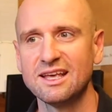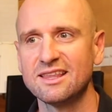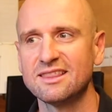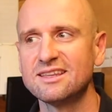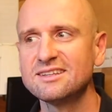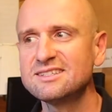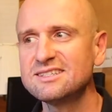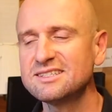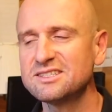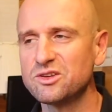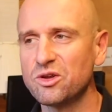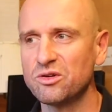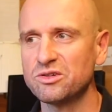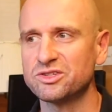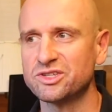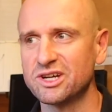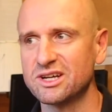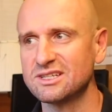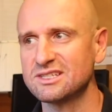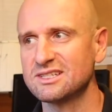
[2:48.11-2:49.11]
This is not
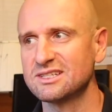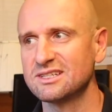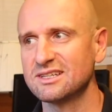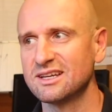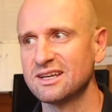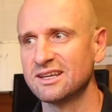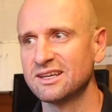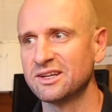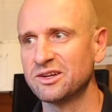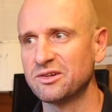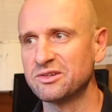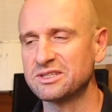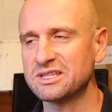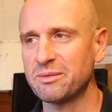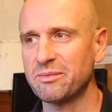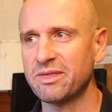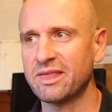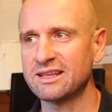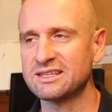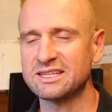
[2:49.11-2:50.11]
just
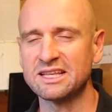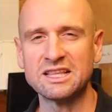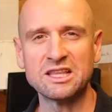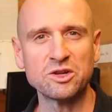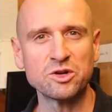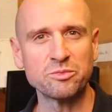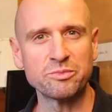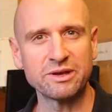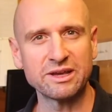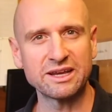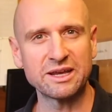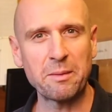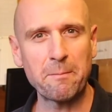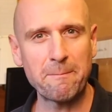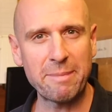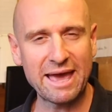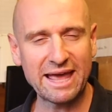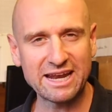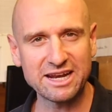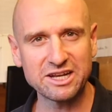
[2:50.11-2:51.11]
something that's a little bit
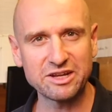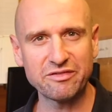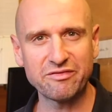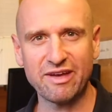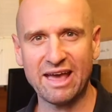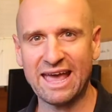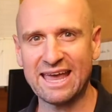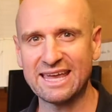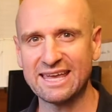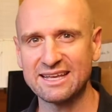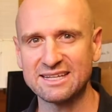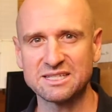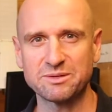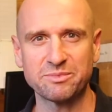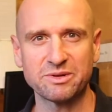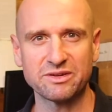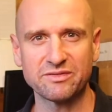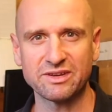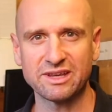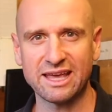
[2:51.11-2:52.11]
competitive and gets a
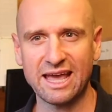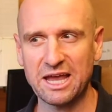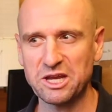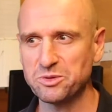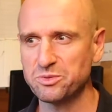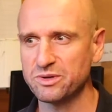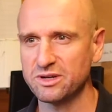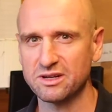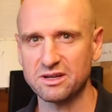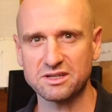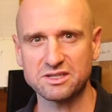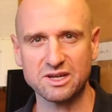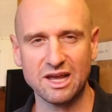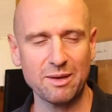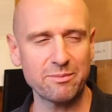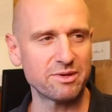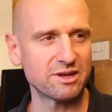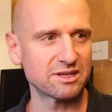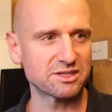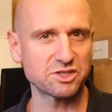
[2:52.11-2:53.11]
bit of engagement and
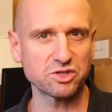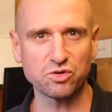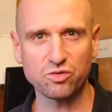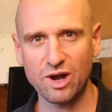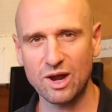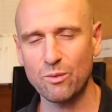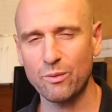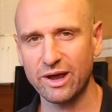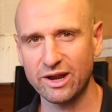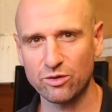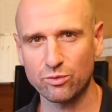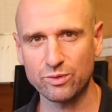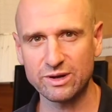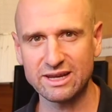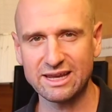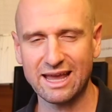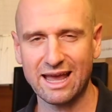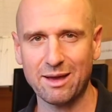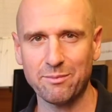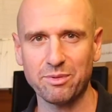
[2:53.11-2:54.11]
excitement. It's a great way to
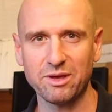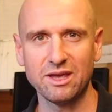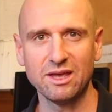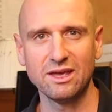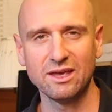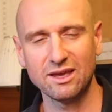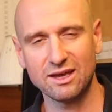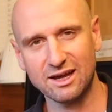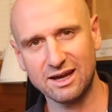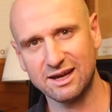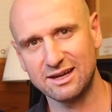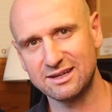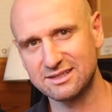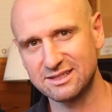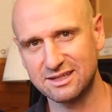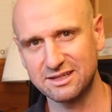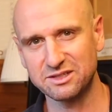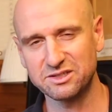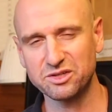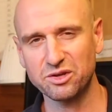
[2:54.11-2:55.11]
recap, to
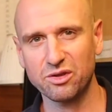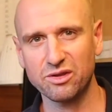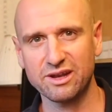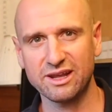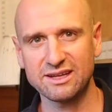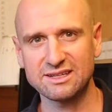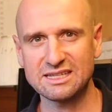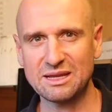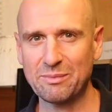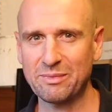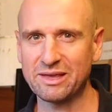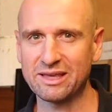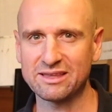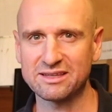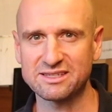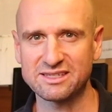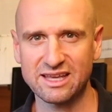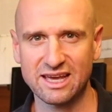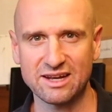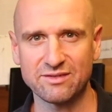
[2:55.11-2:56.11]
consolidate something at the
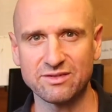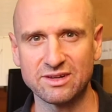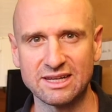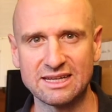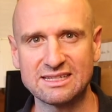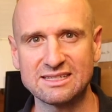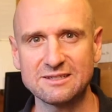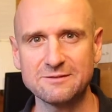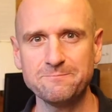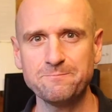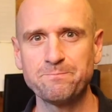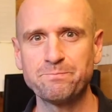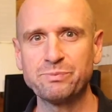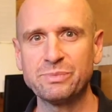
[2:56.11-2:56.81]
start of a lesson.